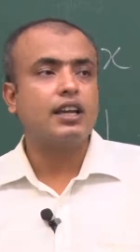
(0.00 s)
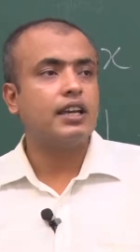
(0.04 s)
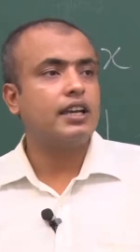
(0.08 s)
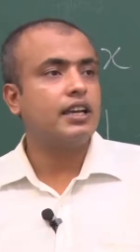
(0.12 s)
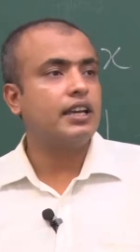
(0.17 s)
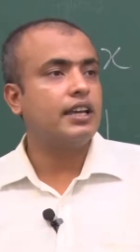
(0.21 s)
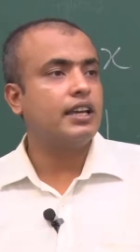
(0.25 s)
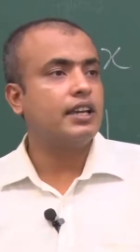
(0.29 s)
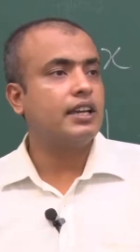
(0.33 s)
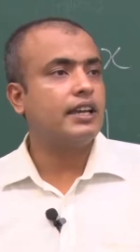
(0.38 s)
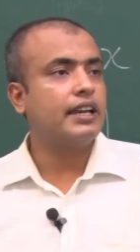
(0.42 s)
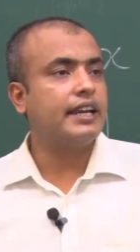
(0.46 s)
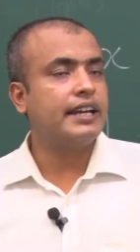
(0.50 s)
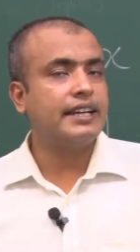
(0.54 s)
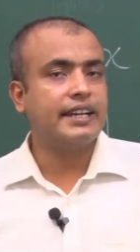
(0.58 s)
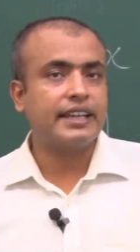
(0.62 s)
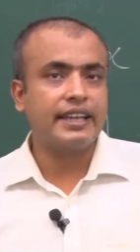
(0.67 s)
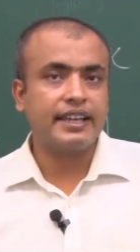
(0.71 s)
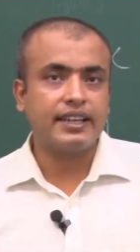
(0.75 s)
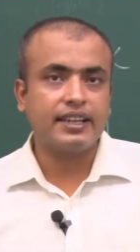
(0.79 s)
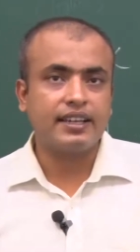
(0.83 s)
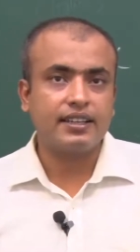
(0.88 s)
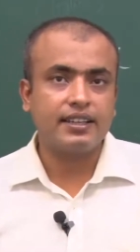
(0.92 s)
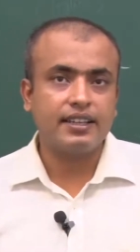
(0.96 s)
in
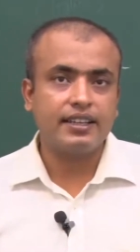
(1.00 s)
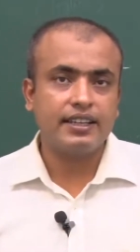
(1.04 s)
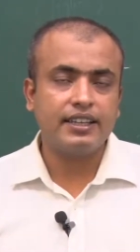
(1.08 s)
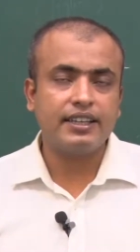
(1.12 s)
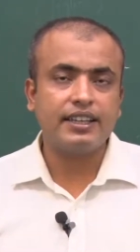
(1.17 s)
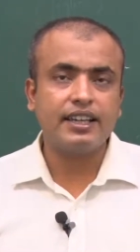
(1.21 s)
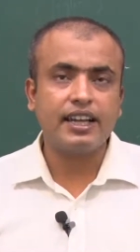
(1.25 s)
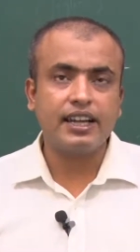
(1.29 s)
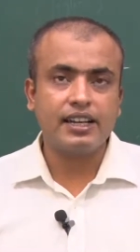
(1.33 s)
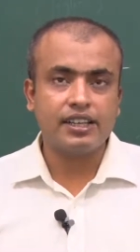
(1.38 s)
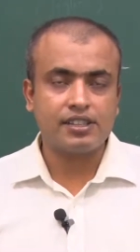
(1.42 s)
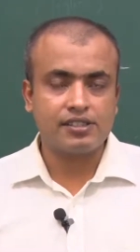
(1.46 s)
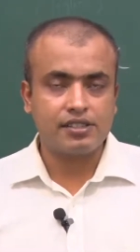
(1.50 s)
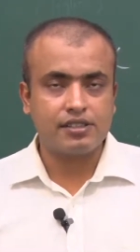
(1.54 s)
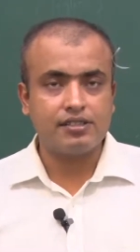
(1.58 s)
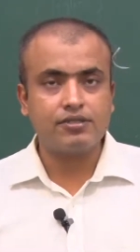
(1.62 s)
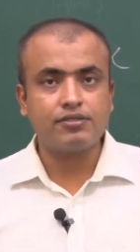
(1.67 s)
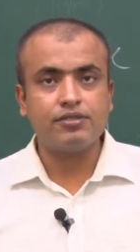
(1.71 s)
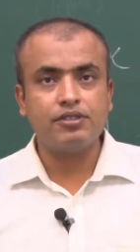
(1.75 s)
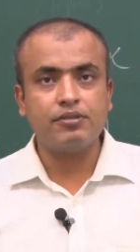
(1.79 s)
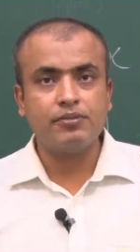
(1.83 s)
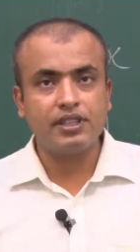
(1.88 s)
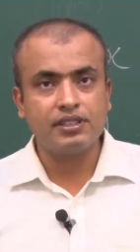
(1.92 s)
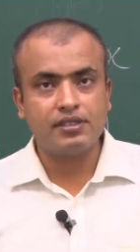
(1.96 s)
LaTeX, in connection to
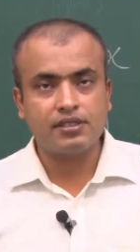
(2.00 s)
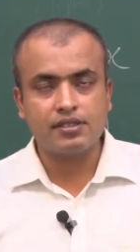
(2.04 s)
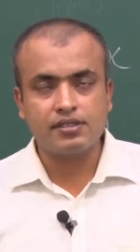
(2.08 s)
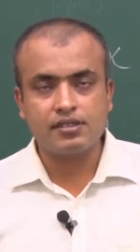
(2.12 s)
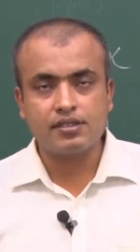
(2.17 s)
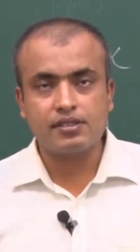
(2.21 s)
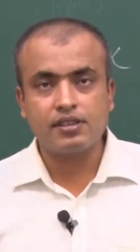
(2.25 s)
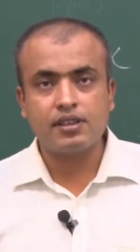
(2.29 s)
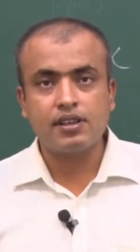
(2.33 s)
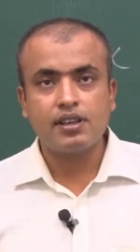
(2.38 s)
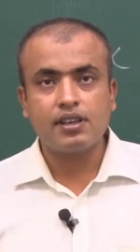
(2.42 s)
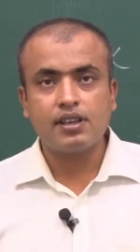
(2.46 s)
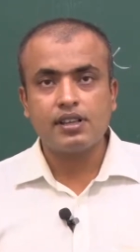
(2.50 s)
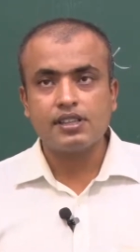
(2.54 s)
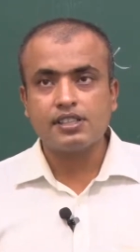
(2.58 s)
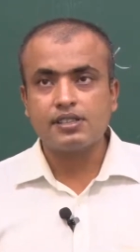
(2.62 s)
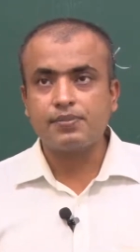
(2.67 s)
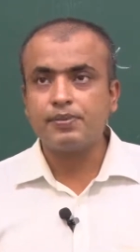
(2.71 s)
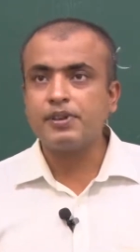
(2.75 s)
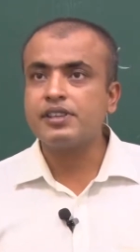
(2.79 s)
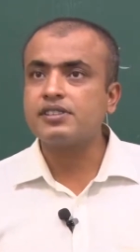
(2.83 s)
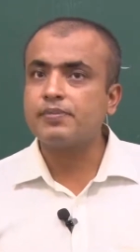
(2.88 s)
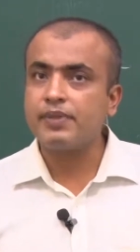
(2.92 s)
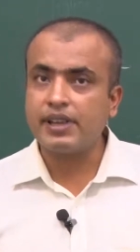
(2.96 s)
images,
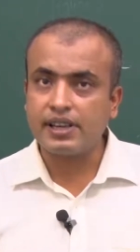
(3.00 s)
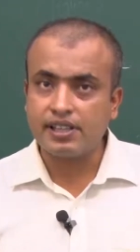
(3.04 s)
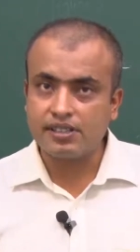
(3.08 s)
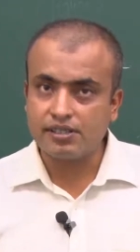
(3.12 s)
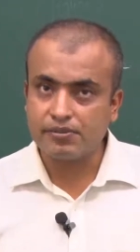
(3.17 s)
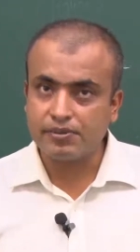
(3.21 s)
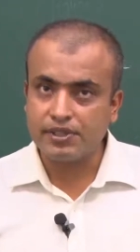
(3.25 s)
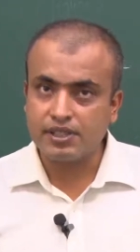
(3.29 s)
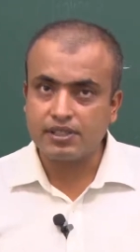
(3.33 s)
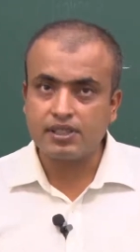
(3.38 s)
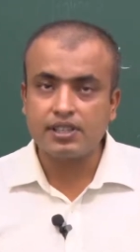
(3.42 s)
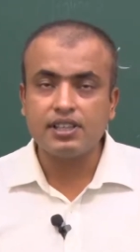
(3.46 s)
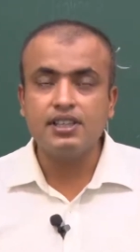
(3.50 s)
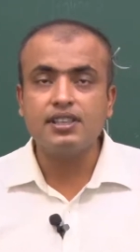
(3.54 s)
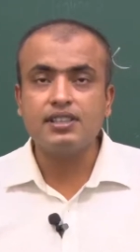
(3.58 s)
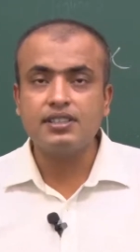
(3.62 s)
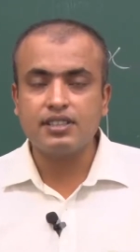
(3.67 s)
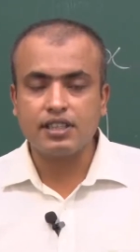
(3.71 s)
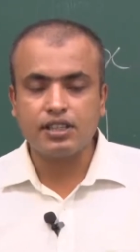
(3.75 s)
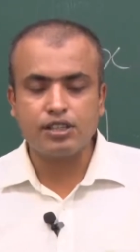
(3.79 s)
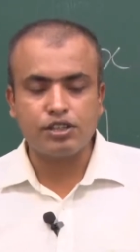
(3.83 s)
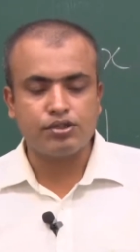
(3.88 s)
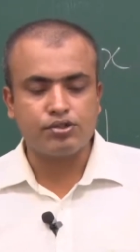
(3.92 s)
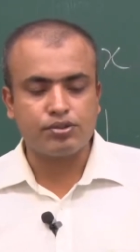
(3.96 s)
space management is
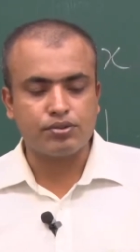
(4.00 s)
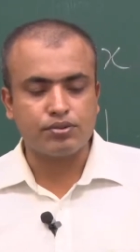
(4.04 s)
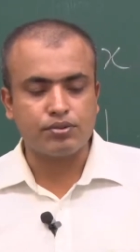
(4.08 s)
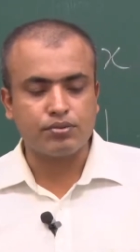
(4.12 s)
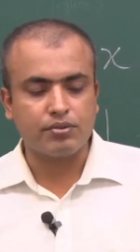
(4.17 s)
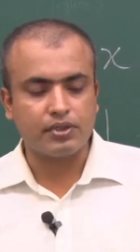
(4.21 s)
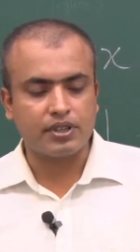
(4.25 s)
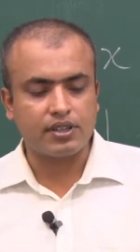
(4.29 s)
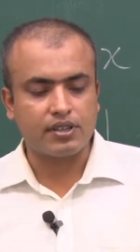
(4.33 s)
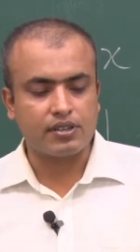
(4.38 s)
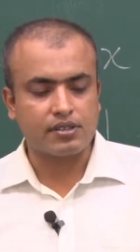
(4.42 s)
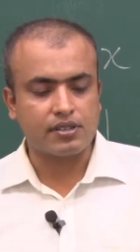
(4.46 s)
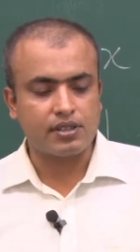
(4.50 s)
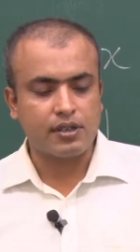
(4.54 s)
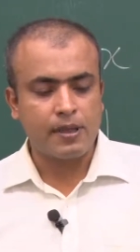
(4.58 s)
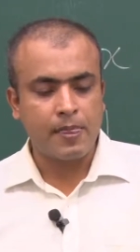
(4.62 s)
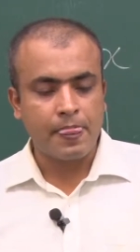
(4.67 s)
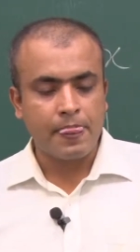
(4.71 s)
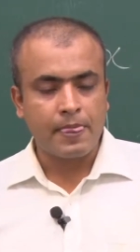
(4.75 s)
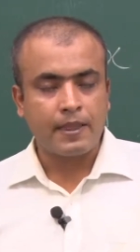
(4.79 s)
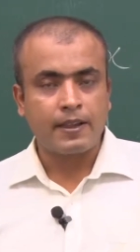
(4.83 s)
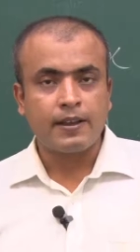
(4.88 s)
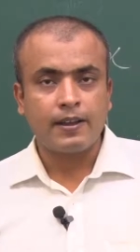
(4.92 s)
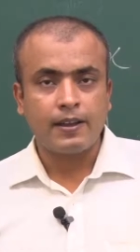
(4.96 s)
an issue, because
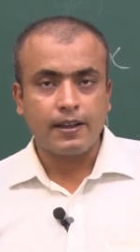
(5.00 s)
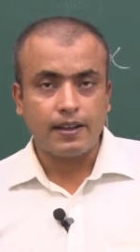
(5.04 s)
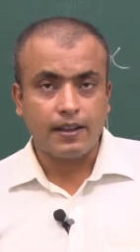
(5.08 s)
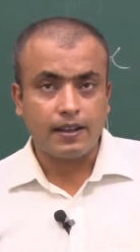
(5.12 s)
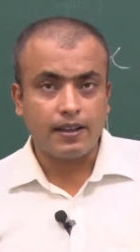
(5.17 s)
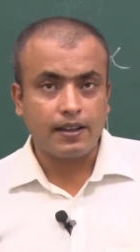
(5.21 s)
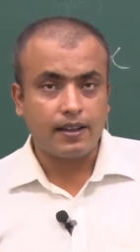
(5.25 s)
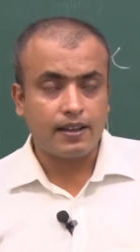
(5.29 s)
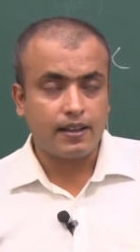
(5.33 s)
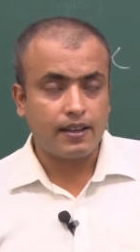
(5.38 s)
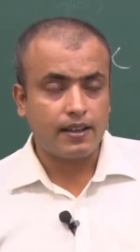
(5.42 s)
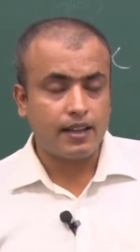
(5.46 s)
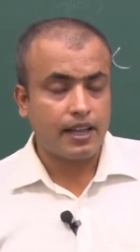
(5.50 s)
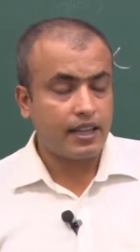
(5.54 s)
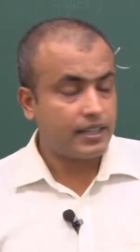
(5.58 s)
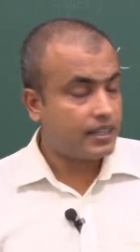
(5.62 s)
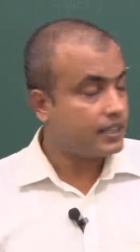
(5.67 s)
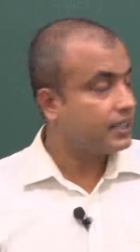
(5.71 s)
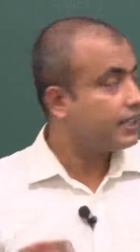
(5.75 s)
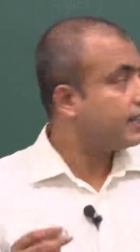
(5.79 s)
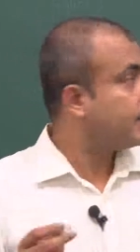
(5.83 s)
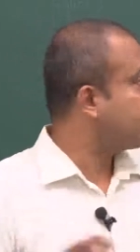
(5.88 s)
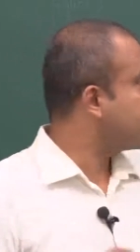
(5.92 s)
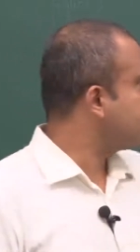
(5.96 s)
I think
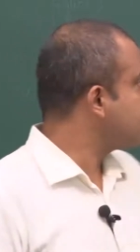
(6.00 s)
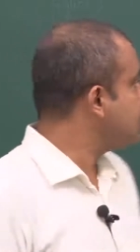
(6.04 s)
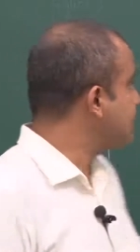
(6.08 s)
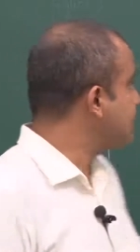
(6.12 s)
LaTeX has